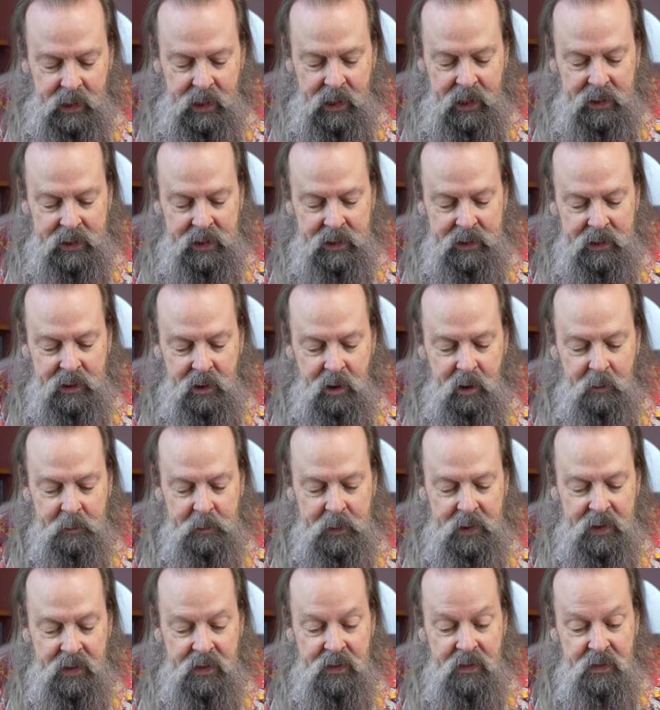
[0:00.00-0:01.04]
And then you
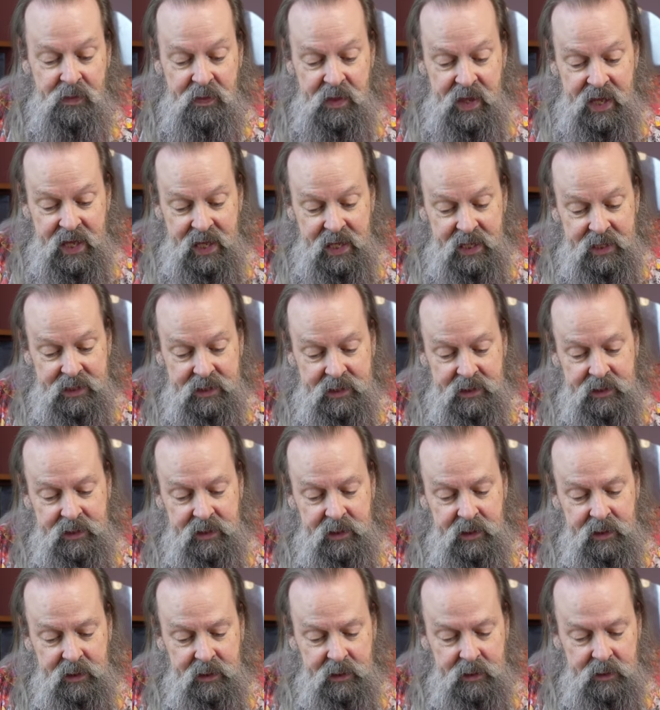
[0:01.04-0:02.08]
open this,
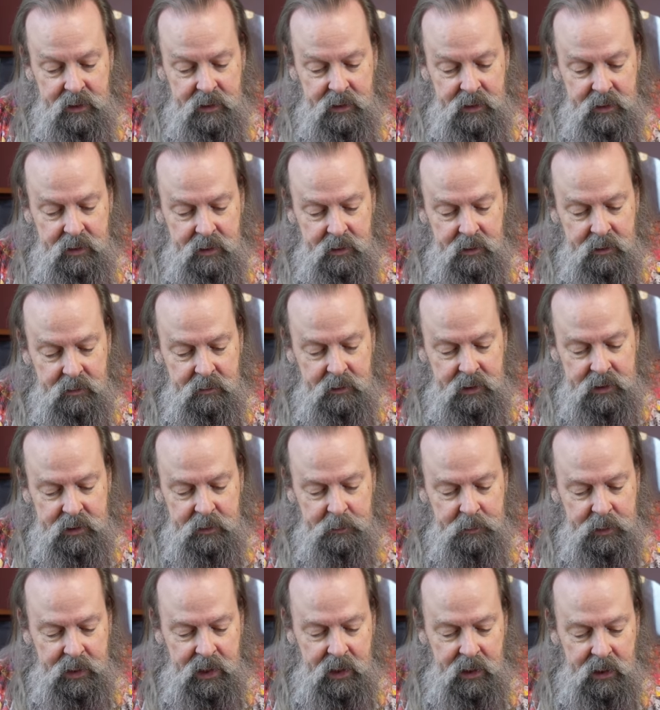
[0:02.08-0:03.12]
which
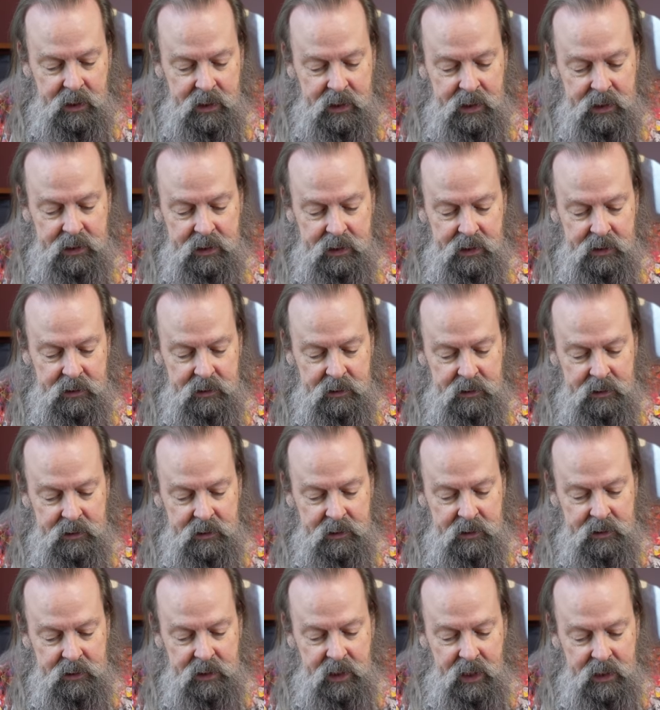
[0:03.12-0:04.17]
apparently is
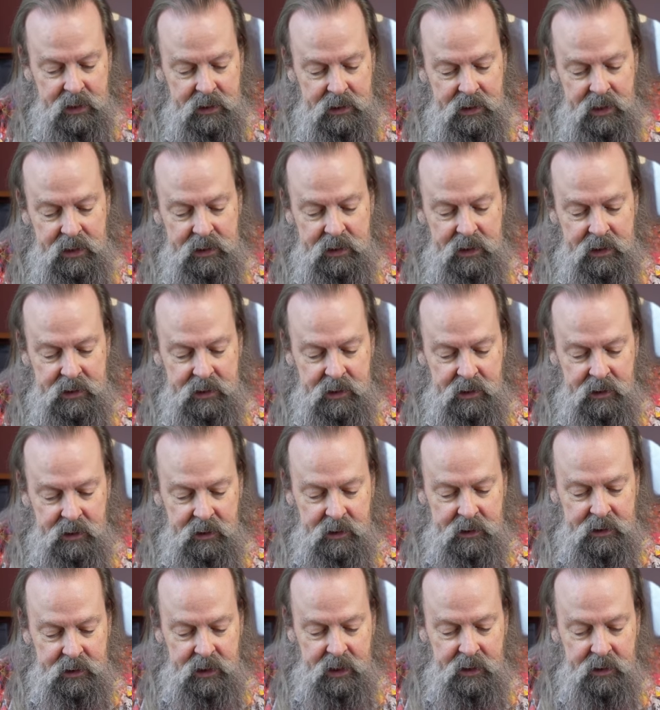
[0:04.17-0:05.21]
not as easy as it
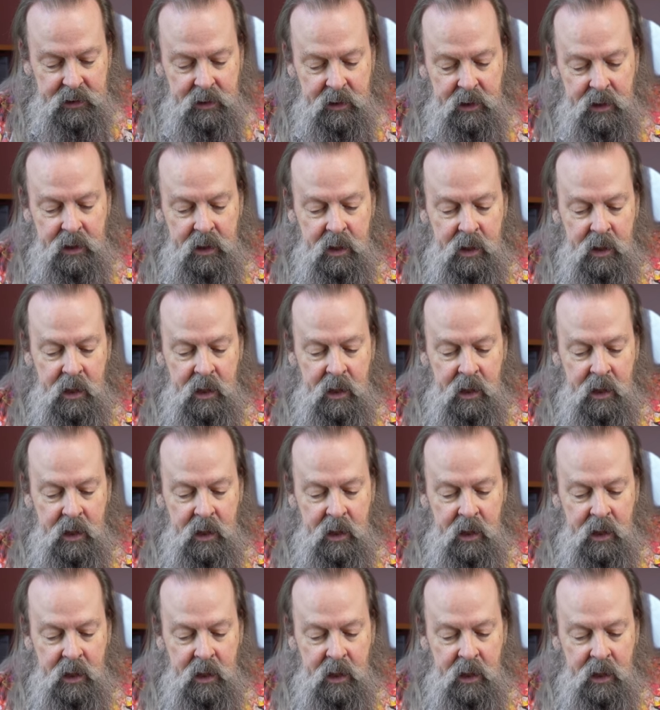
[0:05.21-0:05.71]
looks either.